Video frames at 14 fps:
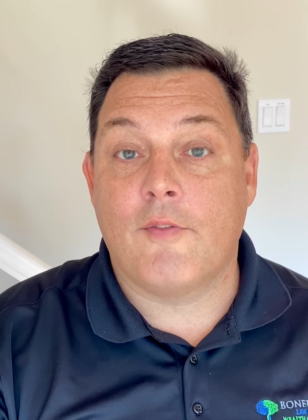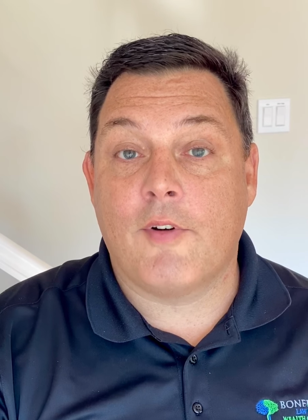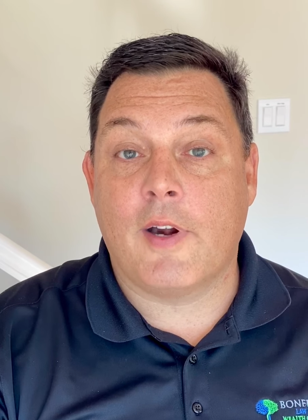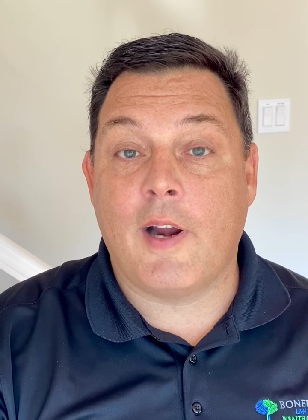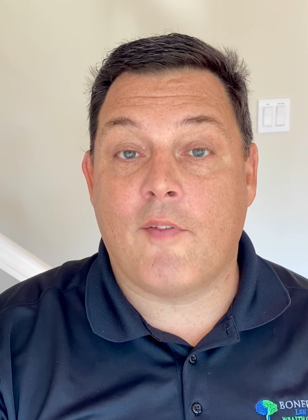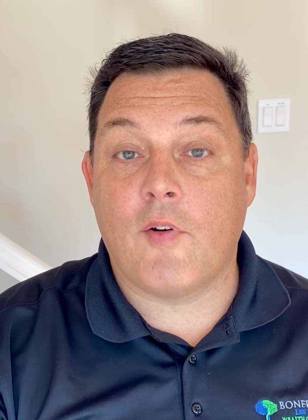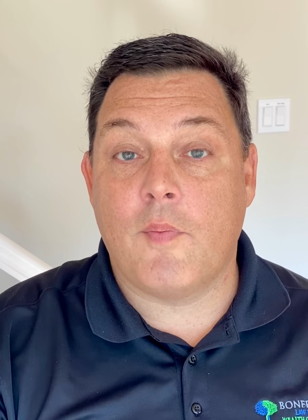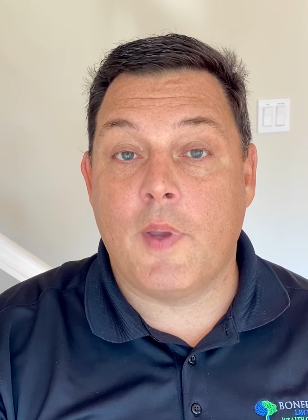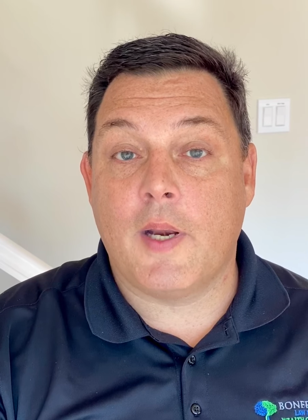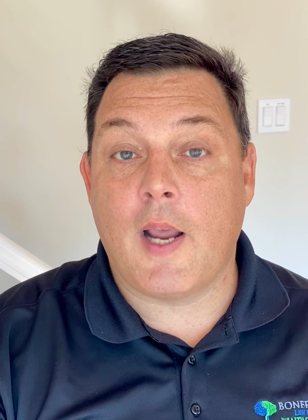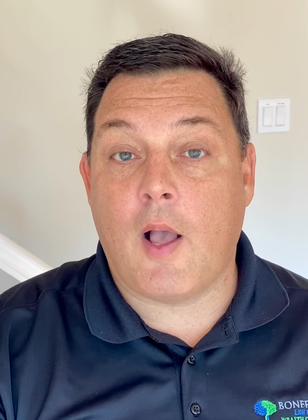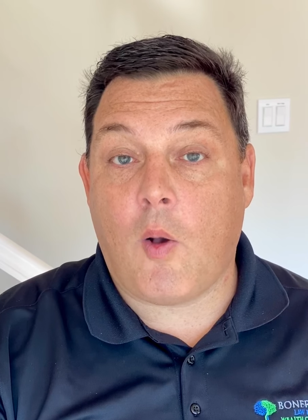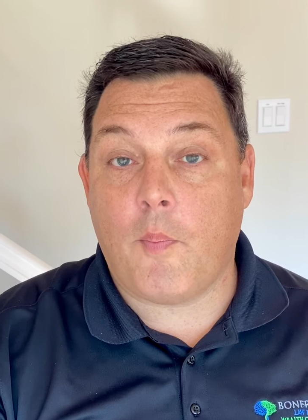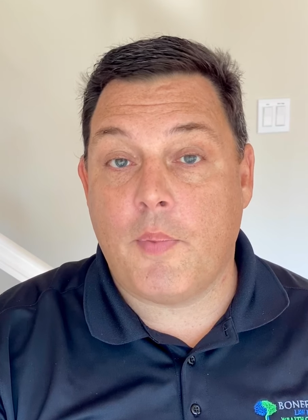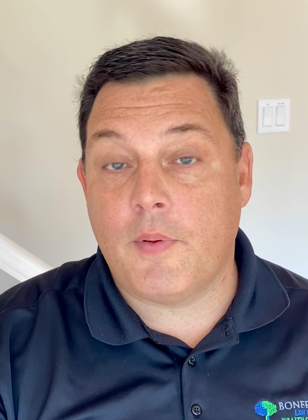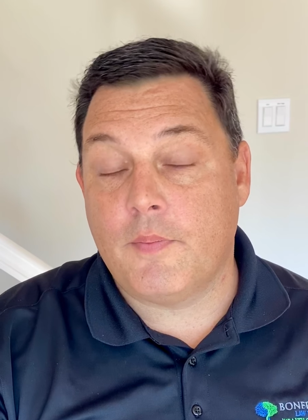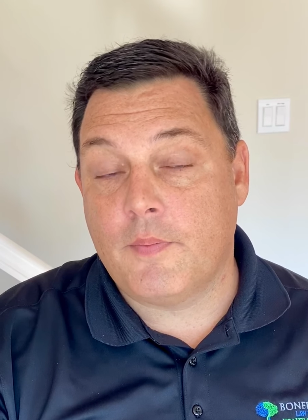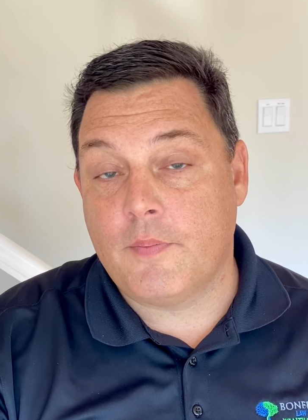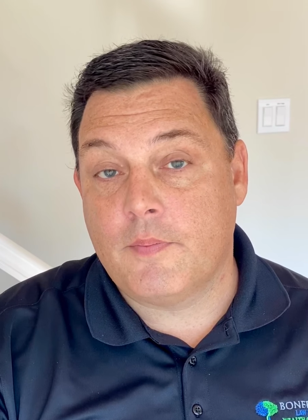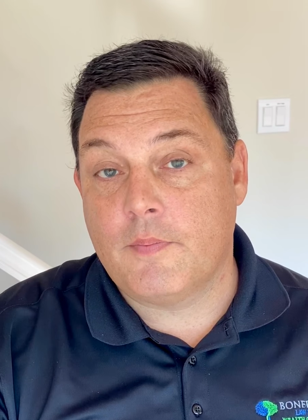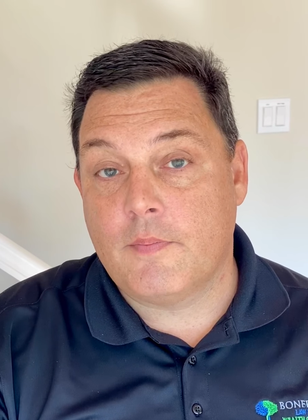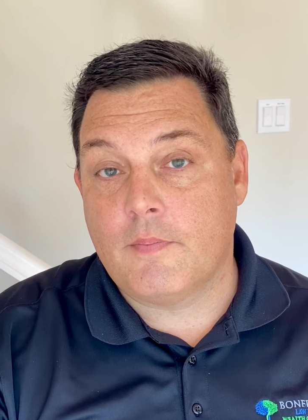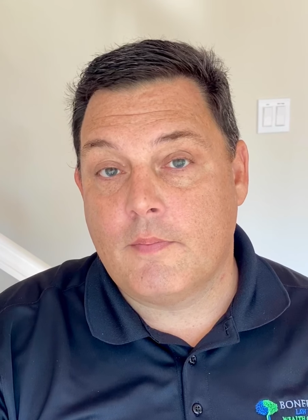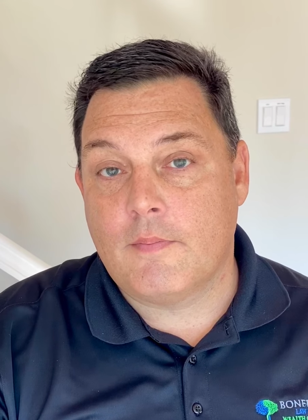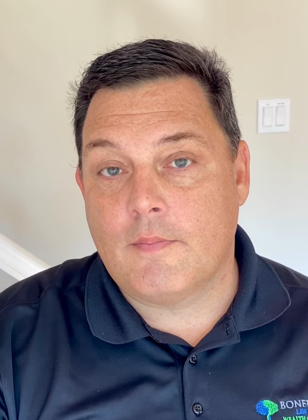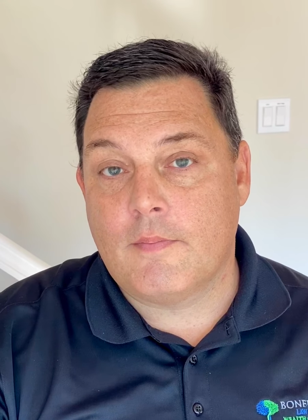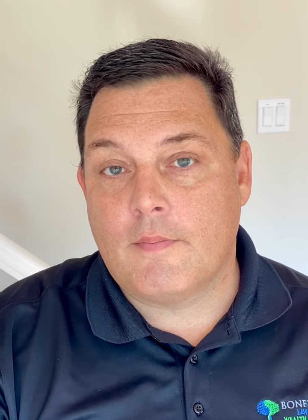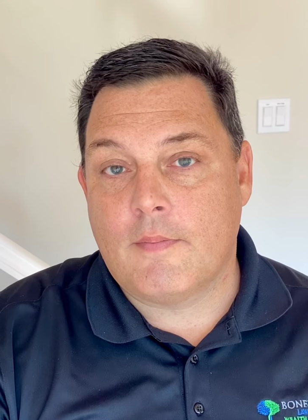for government help.
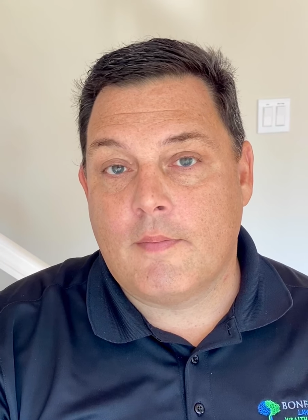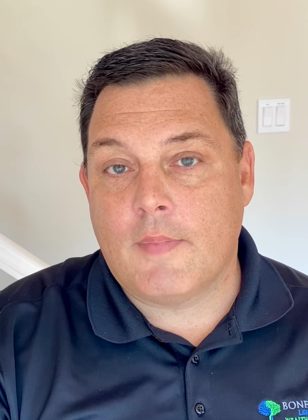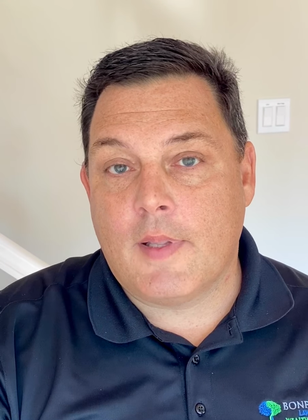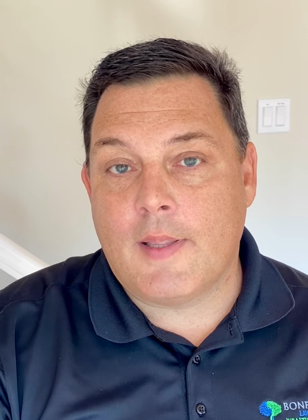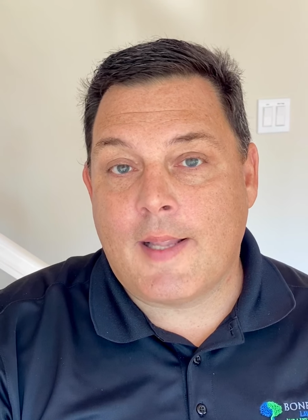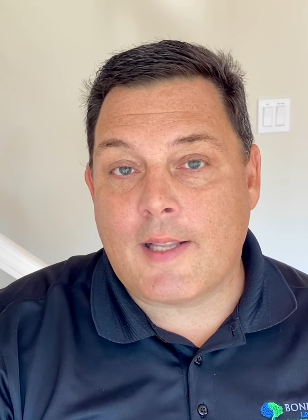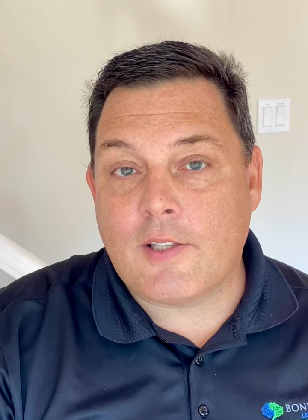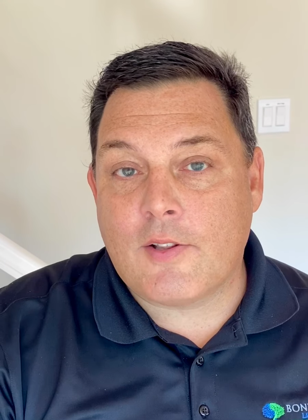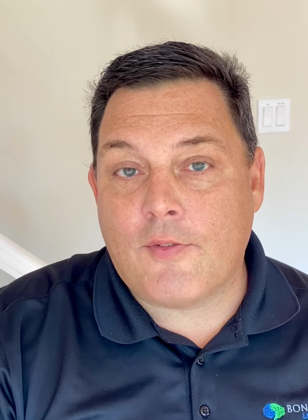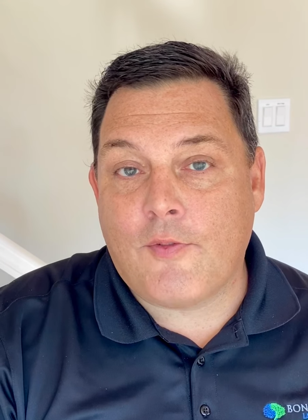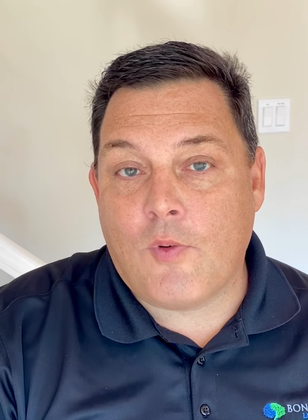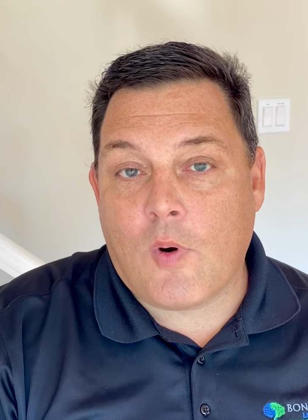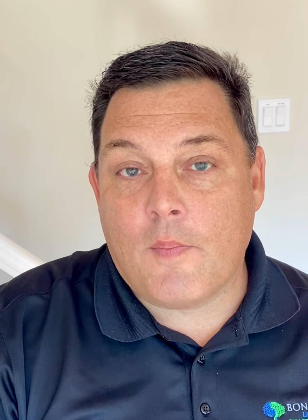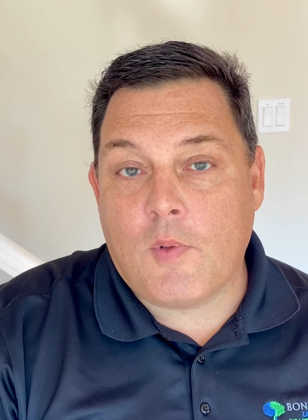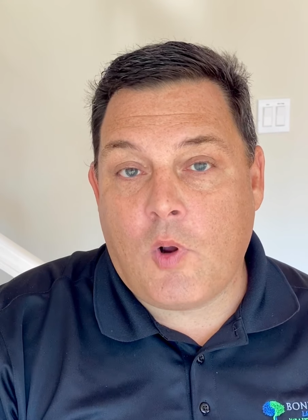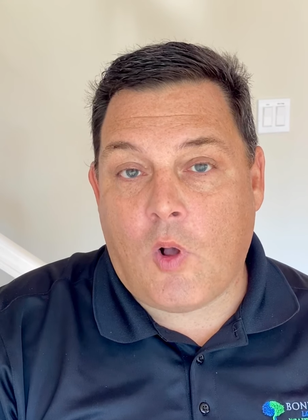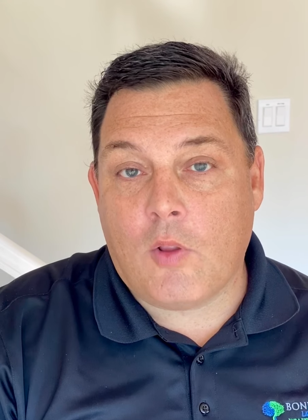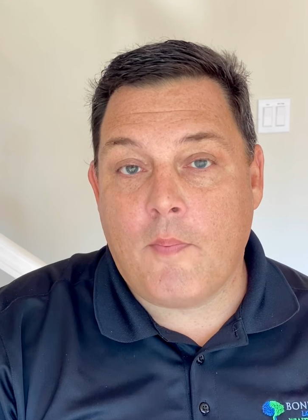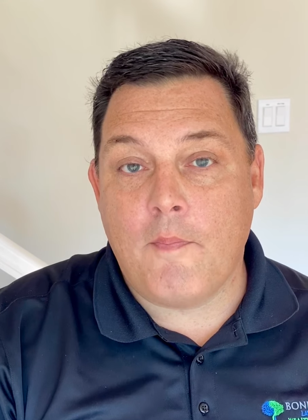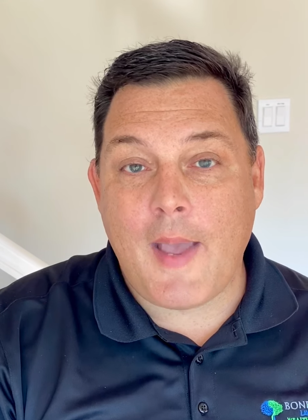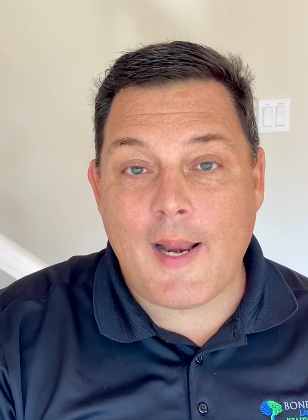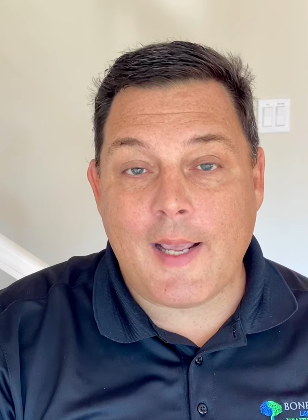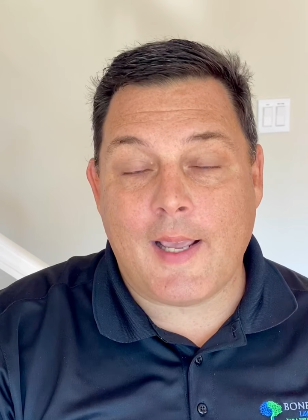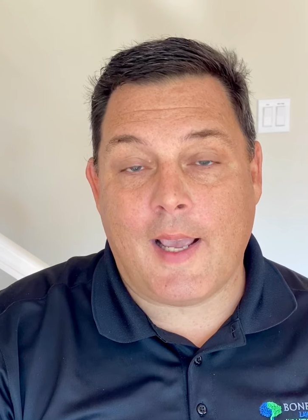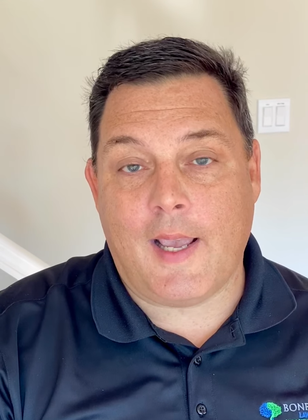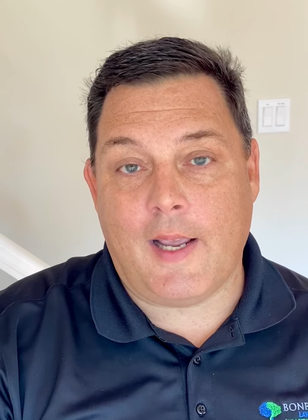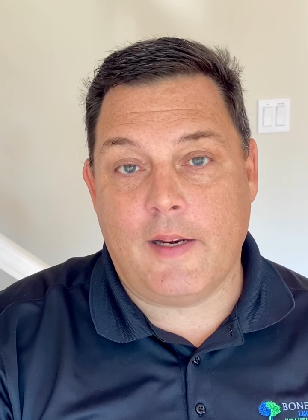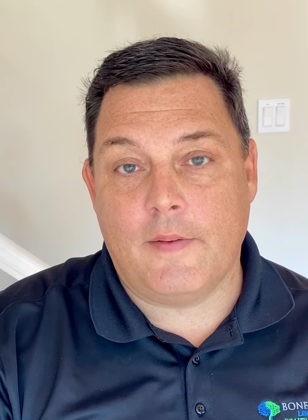That's the form called
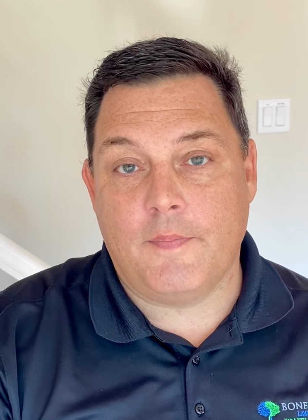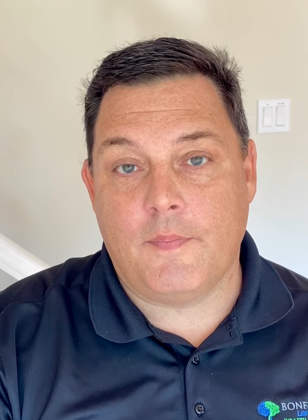Medicaid.